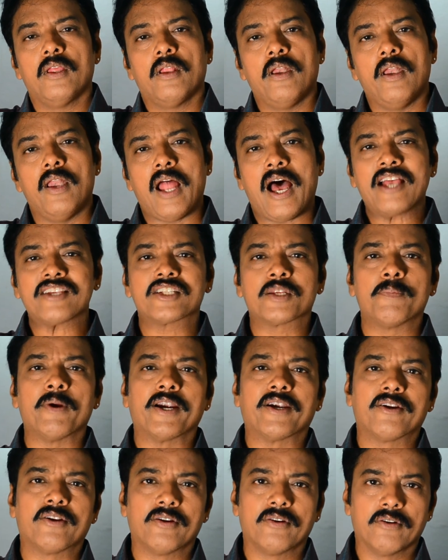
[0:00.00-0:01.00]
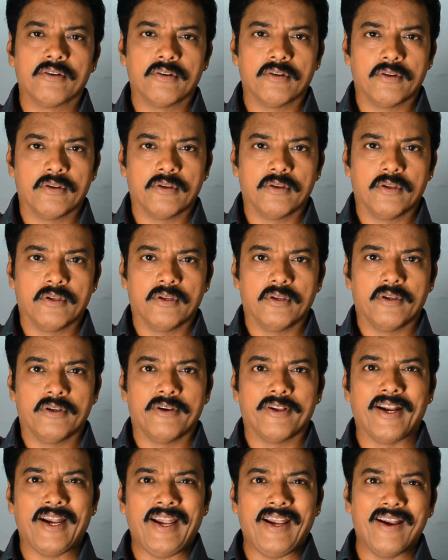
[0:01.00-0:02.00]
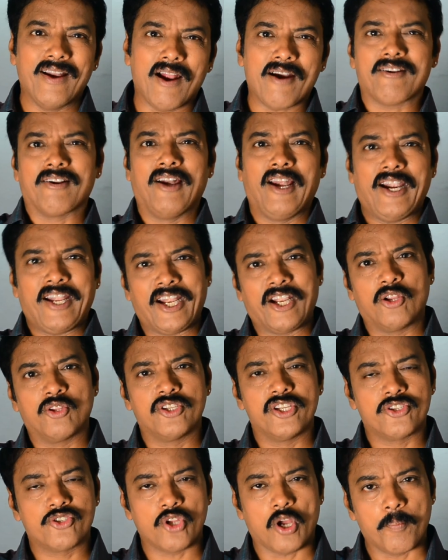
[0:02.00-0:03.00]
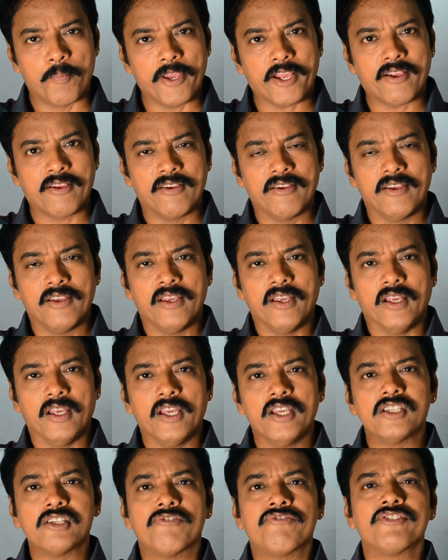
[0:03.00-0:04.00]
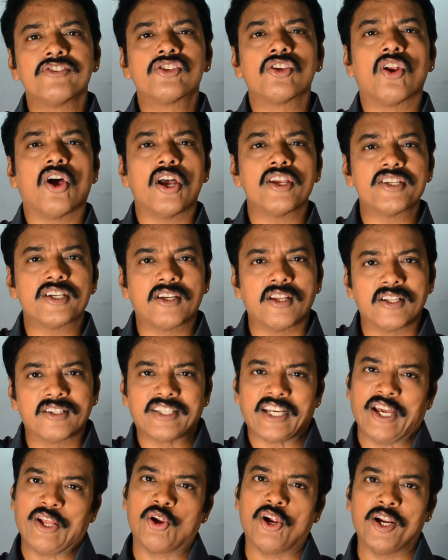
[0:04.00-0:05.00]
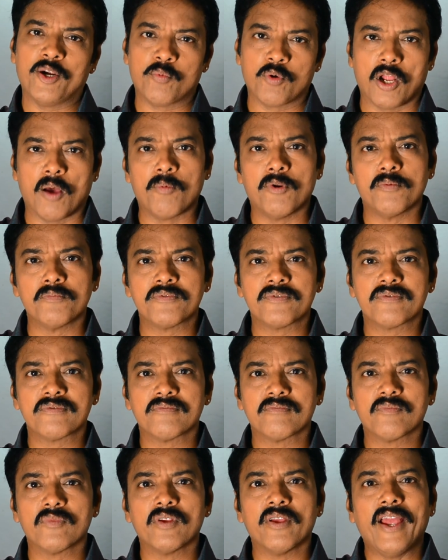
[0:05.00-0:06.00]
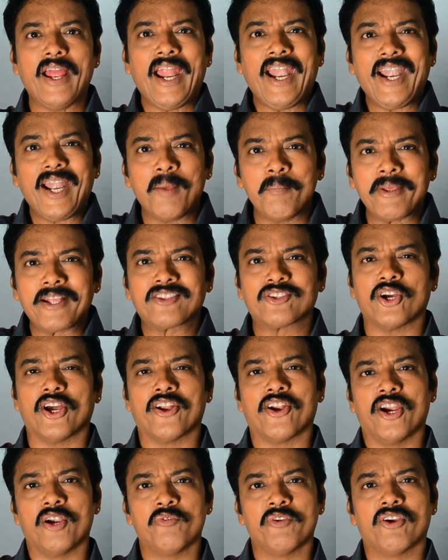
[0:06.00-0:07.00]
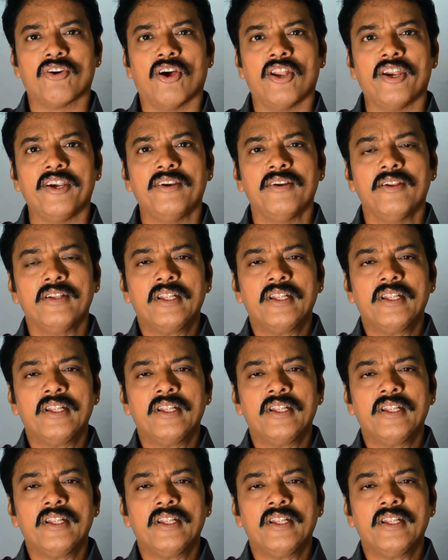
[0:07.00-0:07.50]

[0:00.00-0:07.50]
Last but not relating to this topic is the physiological thyroid problems. Endemic thyroid we call it.